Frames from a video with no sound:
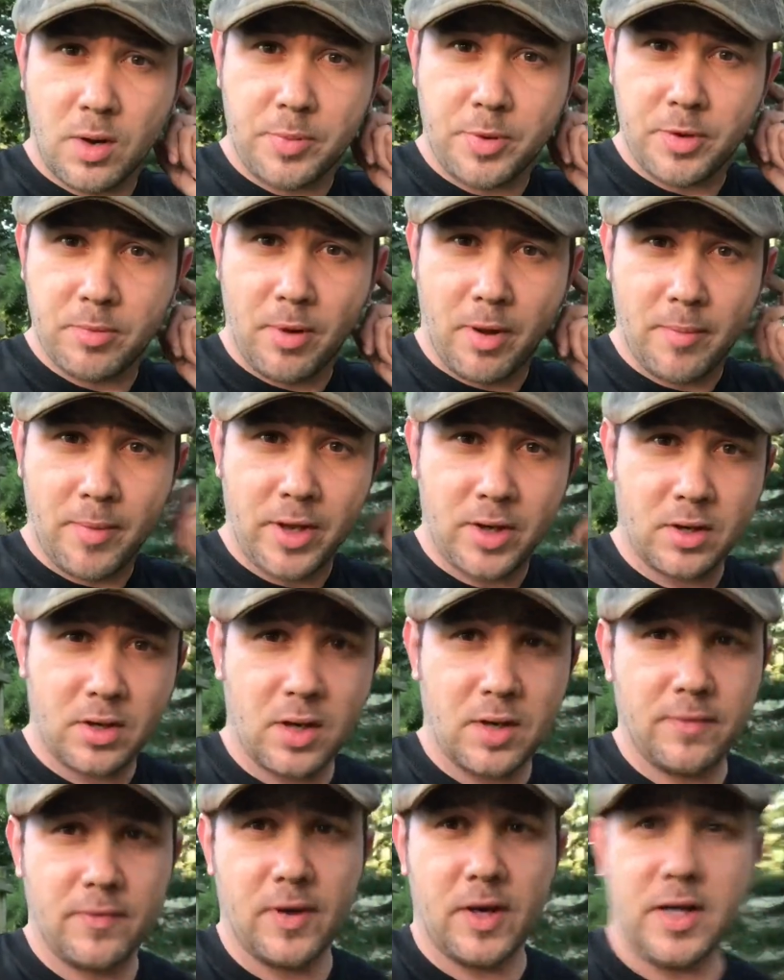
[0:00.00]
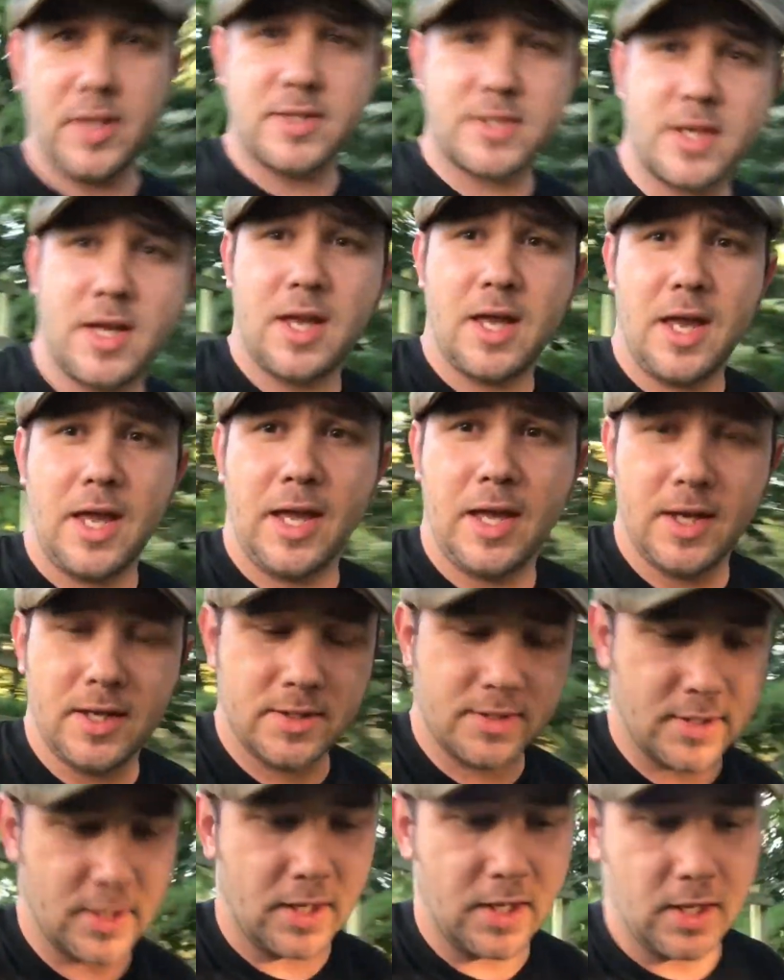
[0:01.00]
up here by my grapevines
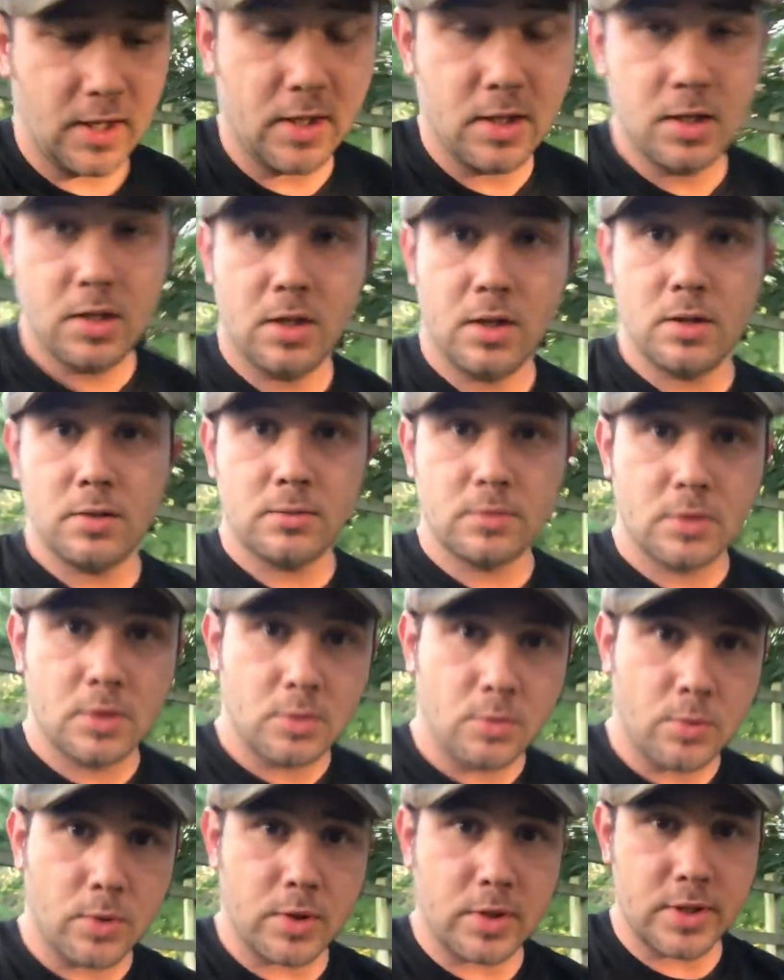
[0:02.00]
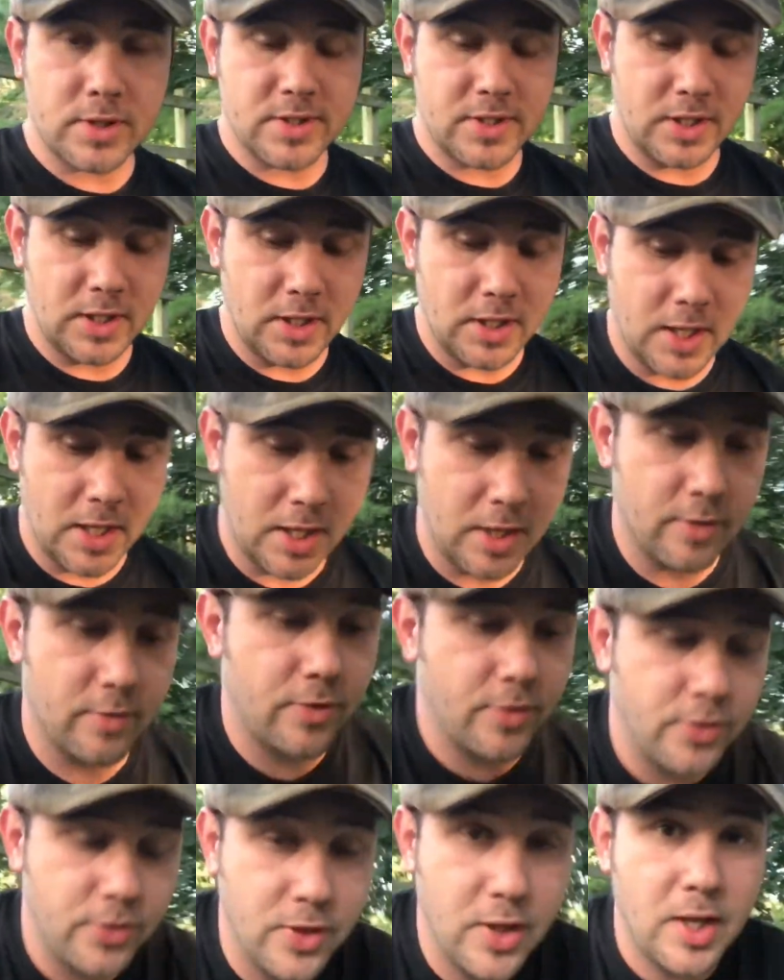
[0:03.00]
and uh, we're gonna see
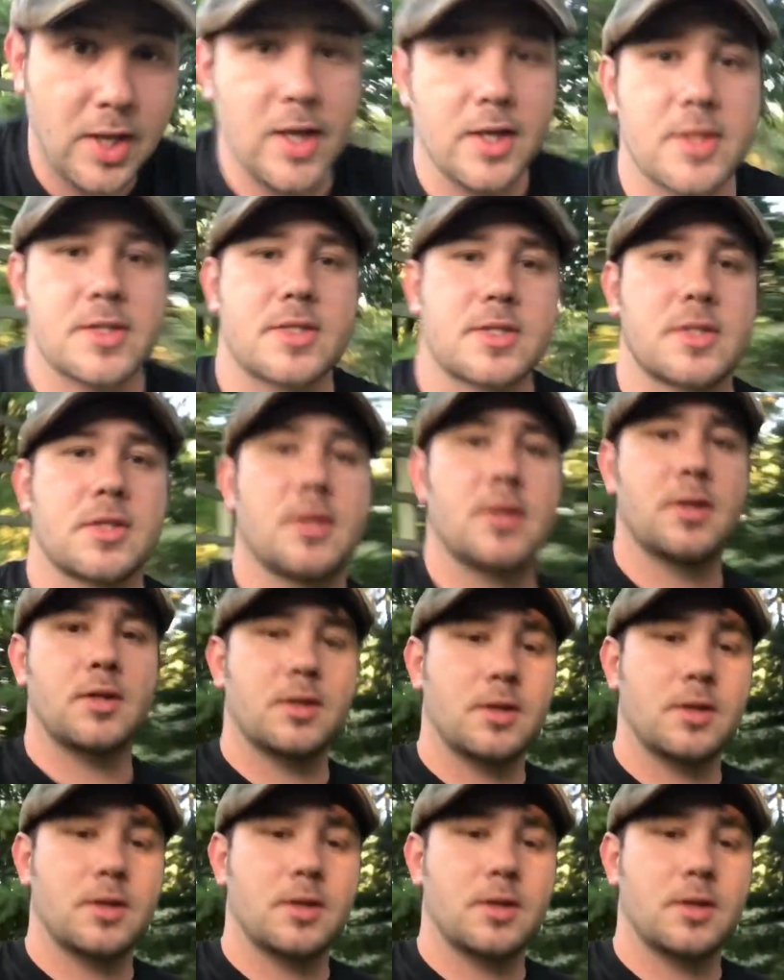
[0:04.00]
if this